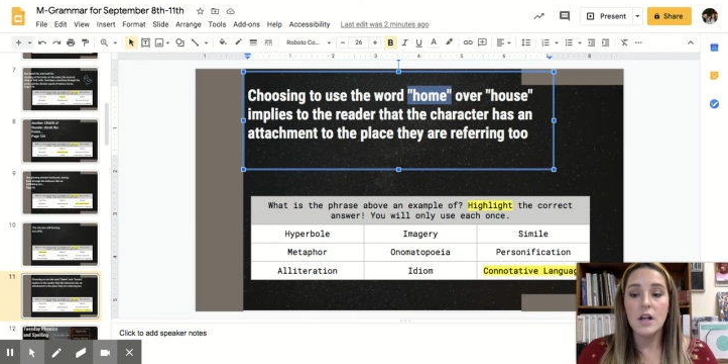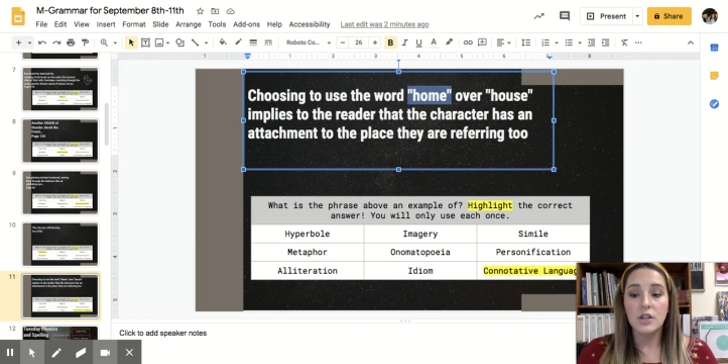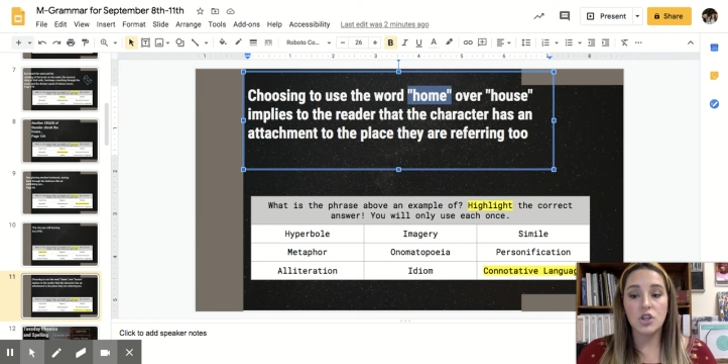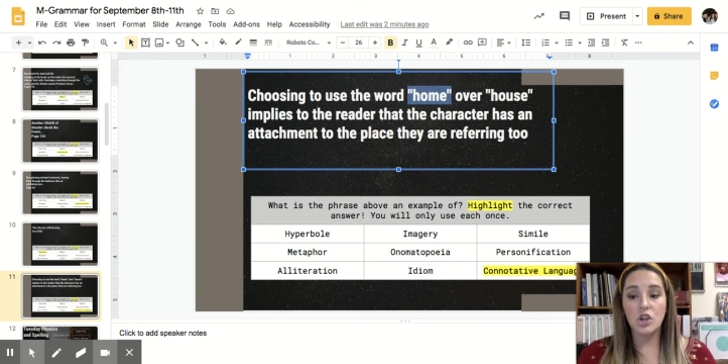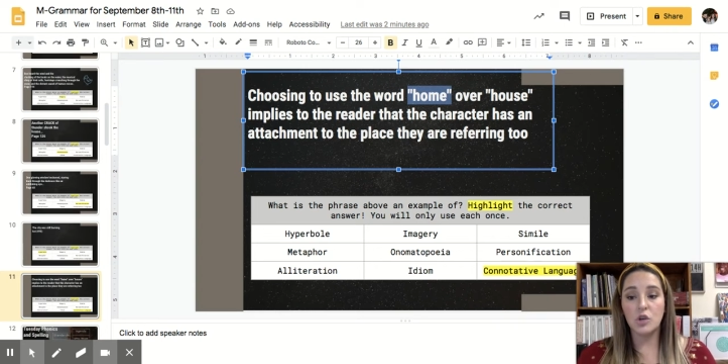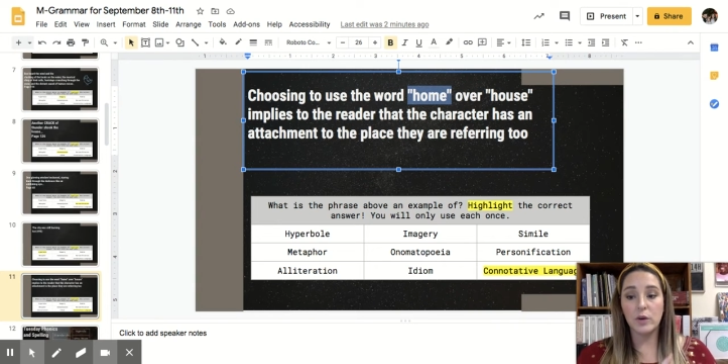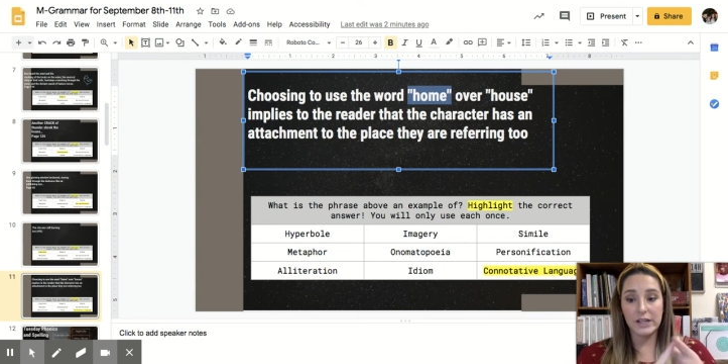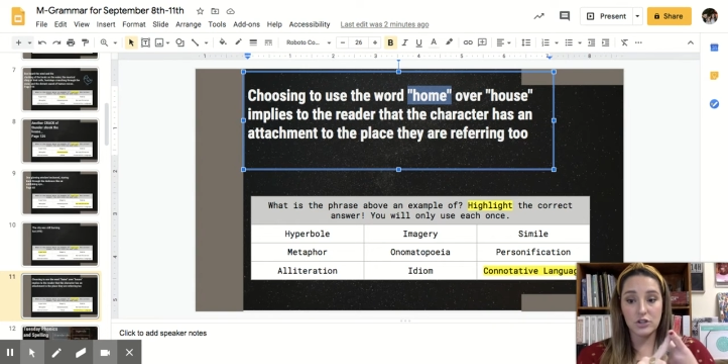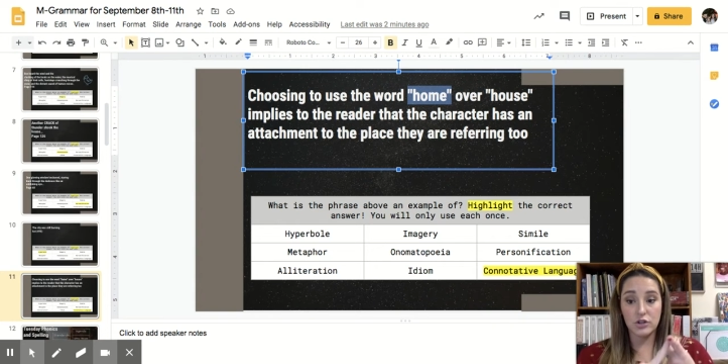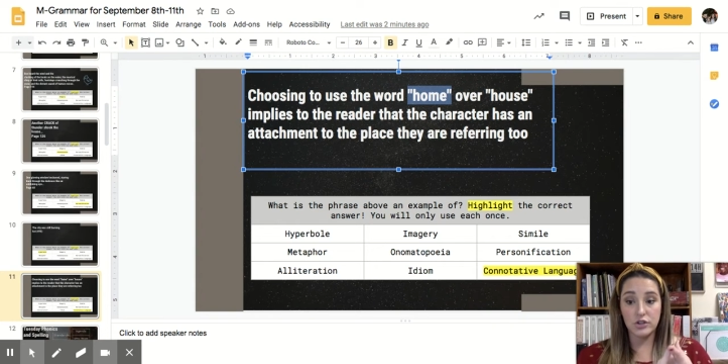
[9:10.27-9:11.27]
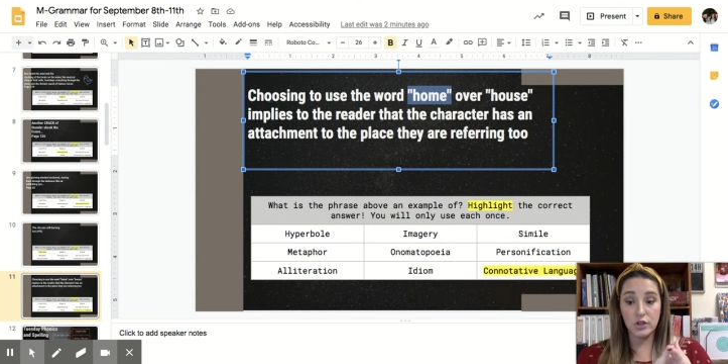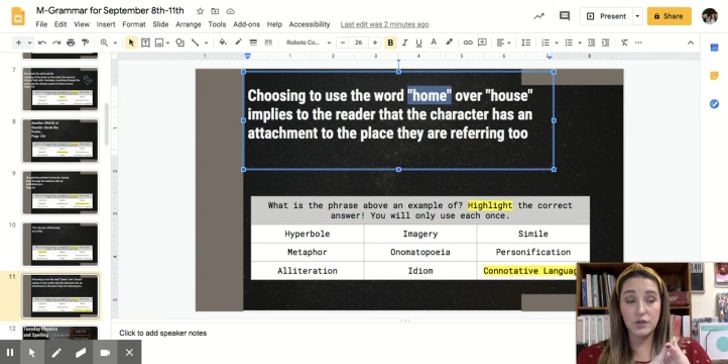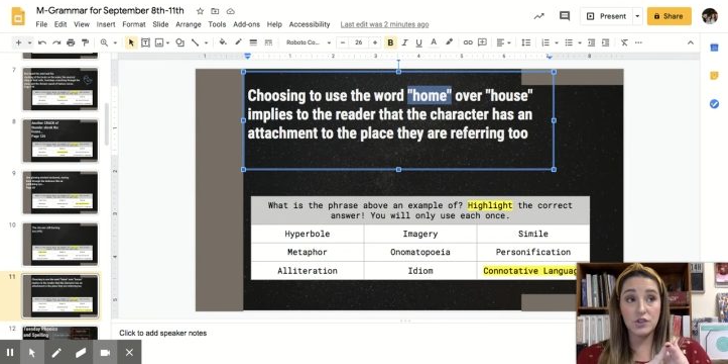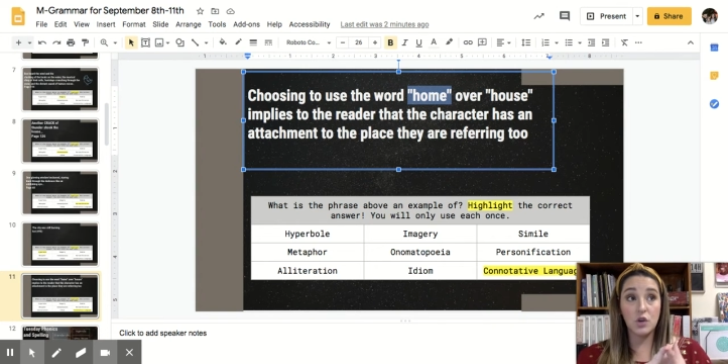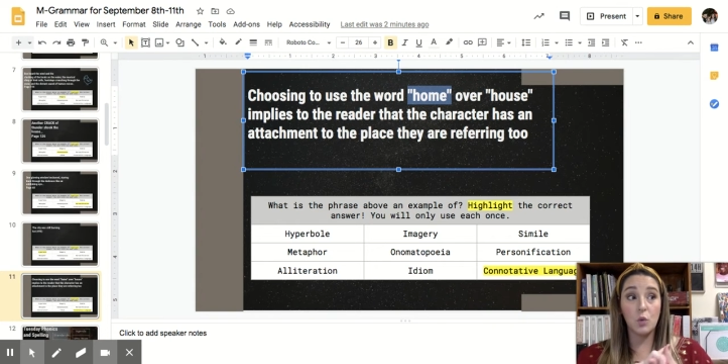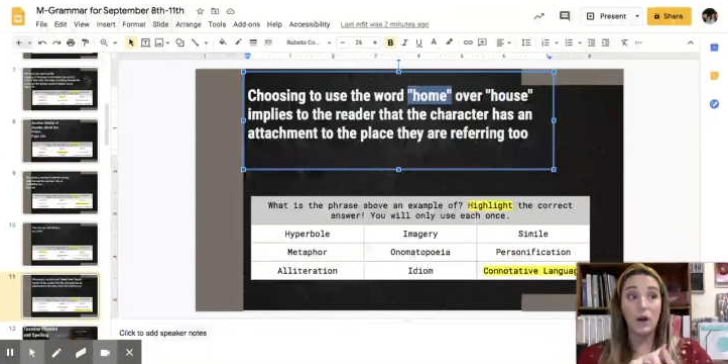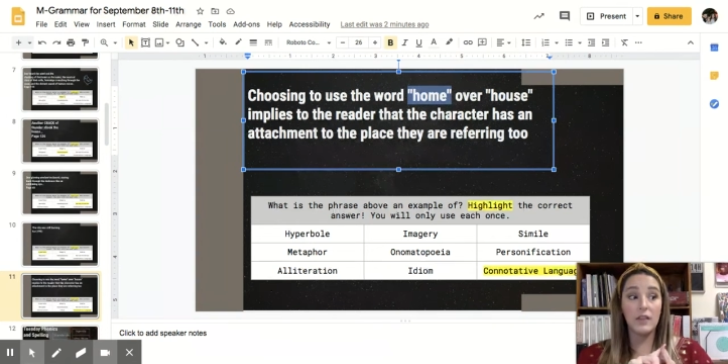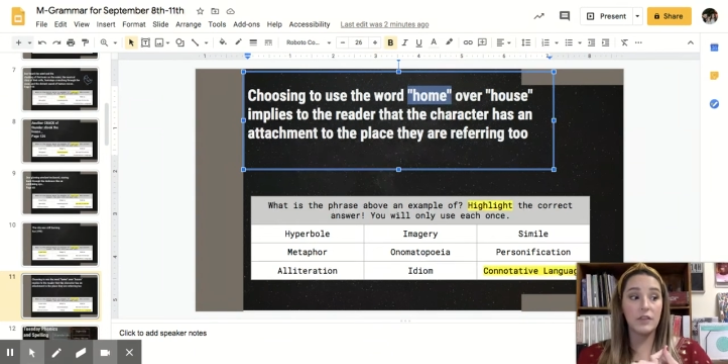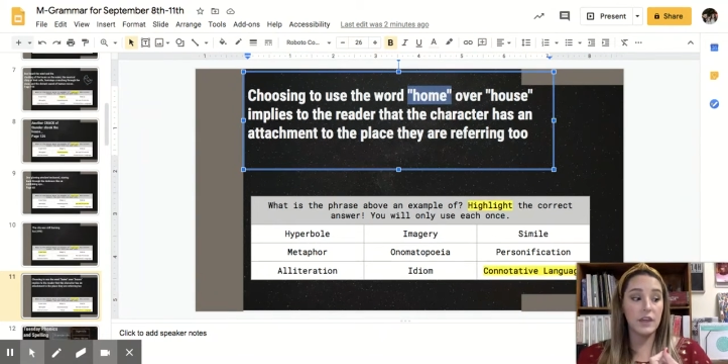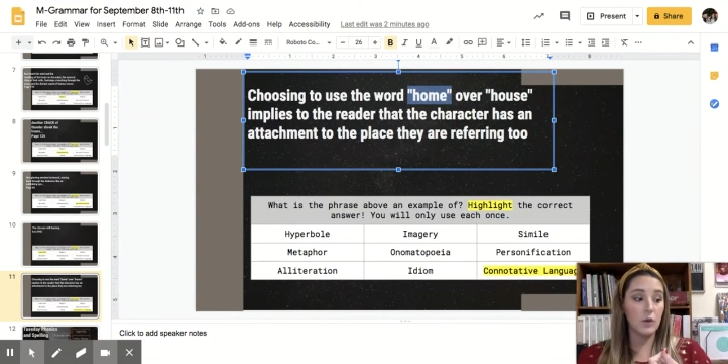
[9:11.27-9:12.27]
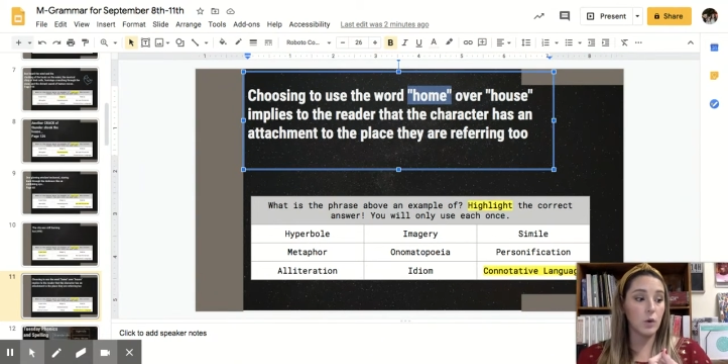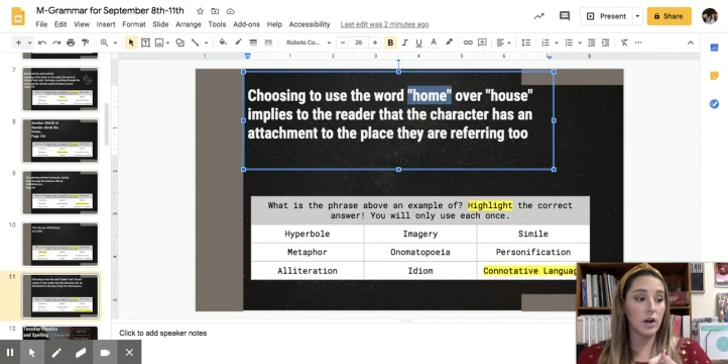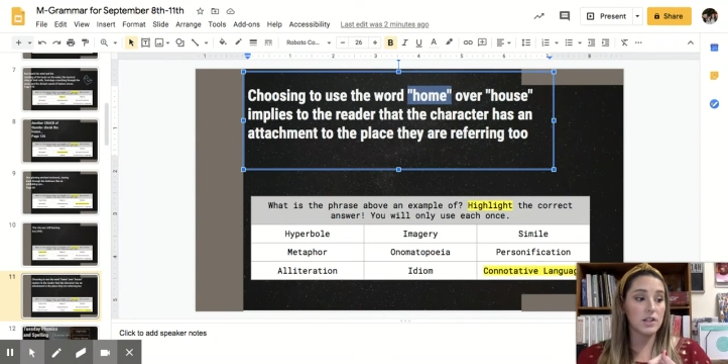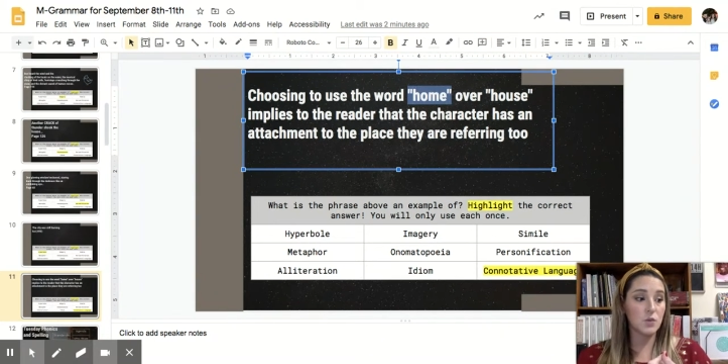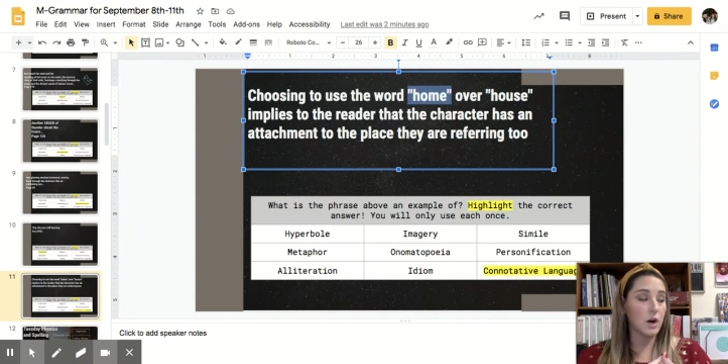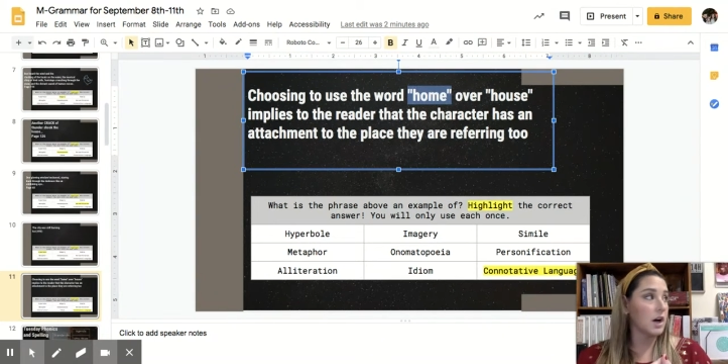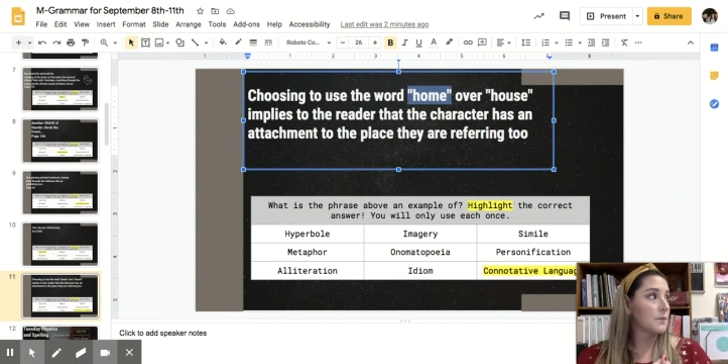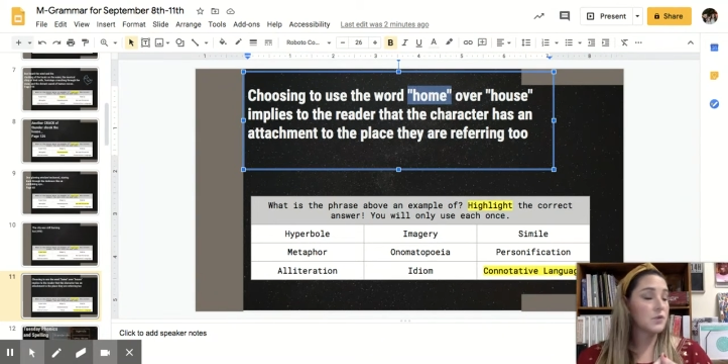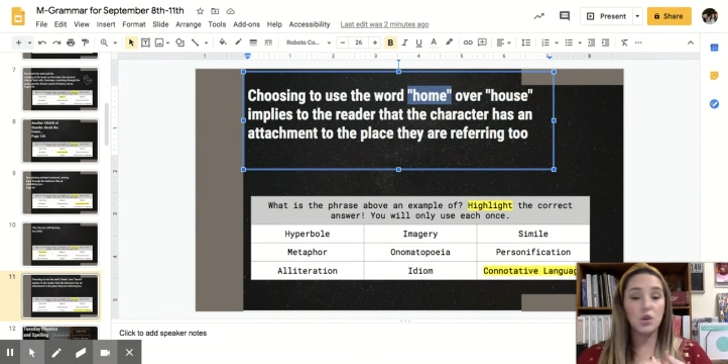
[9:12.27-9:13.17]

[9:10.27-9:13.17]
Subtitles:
So you were introduced to what the words were.